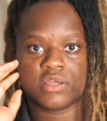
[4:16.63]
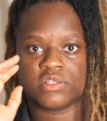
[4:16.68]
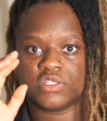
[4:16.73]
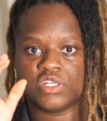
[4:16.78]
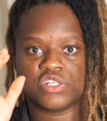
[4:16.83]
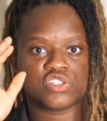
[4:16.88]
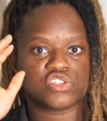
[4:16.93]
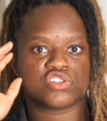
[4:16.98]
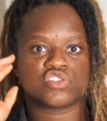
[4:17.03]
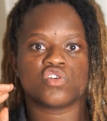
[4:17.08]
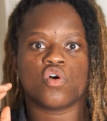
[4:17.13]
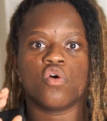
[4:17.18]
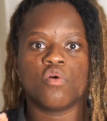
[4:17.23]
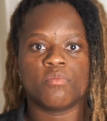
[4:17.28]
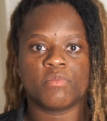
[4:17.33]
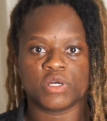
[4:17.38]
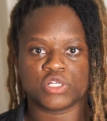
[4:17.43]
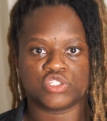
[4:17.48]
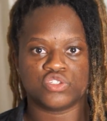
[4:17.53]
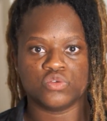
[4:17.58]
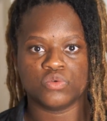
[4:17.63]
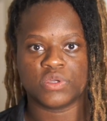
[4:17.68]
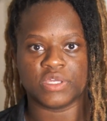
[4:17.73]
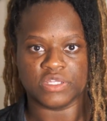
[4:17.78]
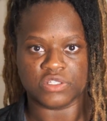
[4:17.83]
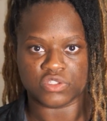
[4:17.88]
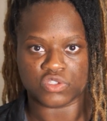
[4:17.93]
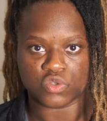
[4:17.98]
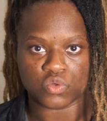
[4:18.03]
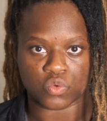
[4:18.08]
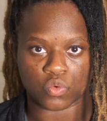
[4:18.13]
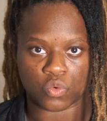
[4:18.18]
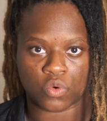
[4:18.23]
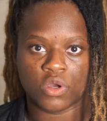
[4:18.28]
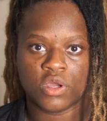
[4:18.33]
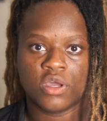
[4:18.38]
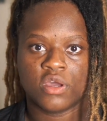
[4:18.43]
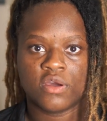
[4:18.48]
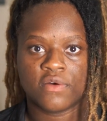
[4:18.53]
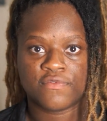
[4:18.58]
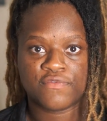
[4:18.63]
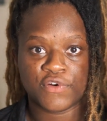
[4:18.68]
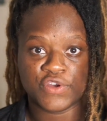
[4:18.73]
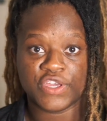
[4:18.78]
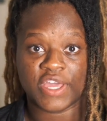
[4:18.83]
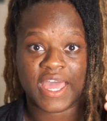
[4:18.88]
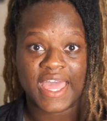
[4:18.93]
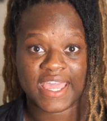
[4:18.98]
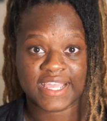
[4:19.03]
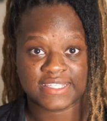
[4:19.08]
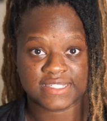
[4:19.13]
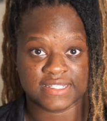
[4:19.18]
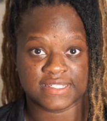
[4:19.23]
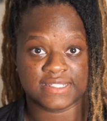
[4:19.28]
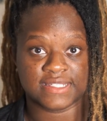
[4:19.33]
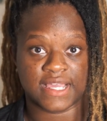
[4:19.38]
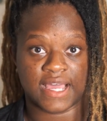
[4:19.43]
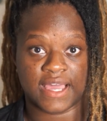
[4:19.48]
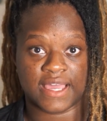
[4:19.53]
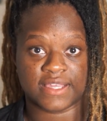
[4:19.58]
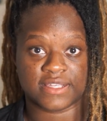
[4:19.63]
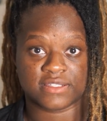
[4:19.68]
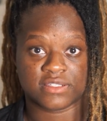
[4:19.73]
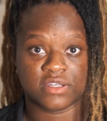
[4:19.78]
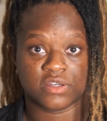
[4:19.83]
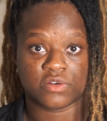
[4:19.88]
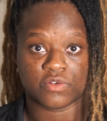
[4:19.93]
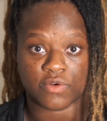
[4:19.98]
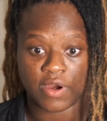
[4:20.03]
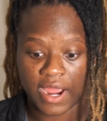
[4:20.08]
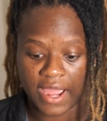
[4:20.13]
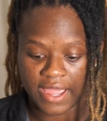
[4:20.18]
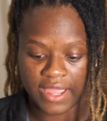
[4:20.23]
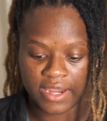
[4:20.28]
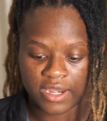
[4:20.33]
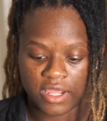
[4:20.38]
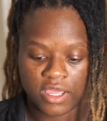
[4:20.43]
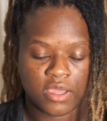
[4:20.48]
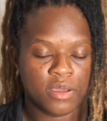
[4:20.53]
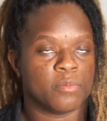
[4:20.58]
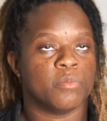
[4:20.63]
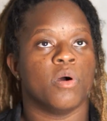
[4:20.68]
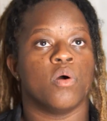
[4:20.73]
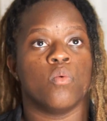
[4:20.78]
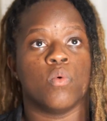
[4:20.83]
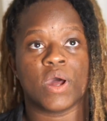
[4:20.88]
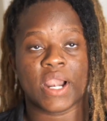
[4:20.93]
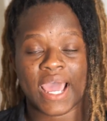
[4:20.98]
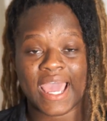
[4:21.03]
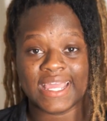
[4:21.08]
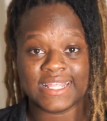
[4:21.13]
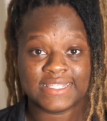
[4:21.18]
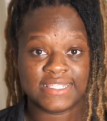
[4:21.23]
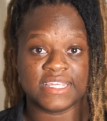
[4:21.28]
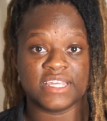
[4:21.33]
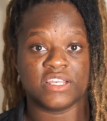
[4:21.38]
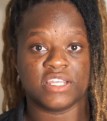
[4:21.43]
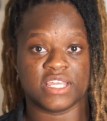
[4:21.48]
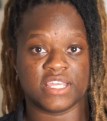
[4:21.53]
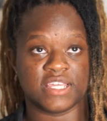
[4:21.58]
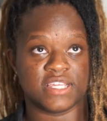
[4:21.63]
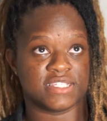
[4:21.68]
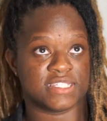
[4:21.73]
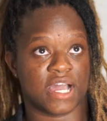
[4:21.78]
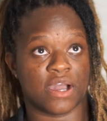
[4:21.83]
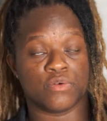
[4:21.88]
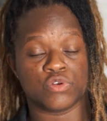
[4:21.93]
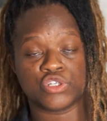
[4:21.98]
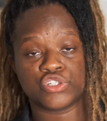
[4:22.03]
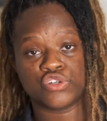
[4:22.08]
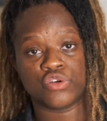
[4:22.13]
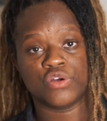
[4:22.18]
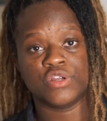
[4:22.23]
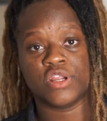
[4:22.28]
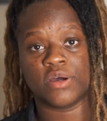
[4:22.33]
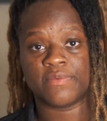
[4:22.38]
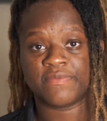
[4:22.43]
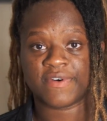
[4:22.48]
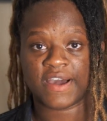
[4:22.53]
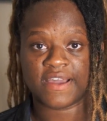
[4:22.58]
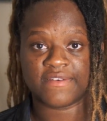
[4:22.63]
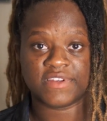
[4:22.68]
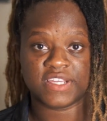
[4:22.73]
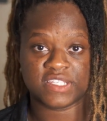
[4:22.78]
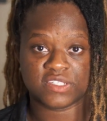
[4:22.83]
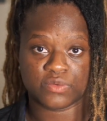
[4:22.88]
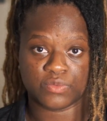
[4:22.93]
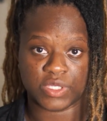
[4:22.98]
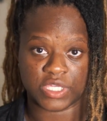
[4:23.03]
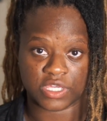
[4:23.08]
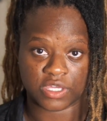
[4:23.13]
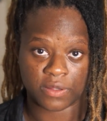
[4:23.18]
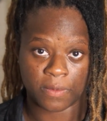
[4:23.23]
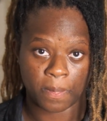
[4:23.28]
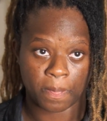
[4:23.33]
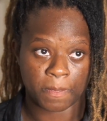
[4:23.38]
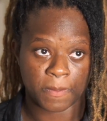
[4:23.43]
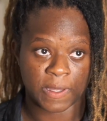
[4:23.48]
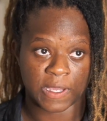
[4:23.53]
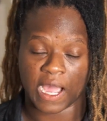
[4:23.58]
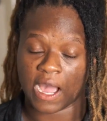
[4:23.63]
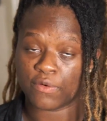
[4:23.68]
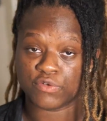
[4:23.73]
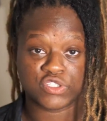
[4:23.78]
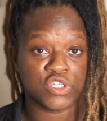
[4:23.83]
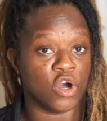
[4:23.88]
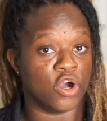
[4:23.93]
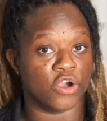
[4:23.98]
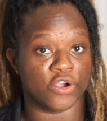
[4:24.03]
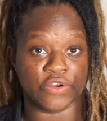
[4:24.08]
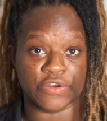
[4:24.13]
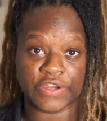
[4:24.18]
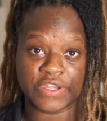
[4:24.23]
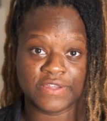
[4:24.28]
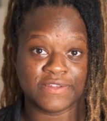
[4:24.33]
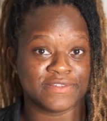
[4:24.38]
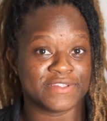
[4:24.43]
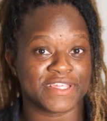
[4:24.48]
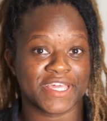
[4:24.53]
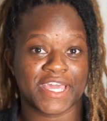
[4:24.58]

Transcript: There's so much you can do for your exercise, right? But what I did is I was showing up 5 days a week. I was hungry.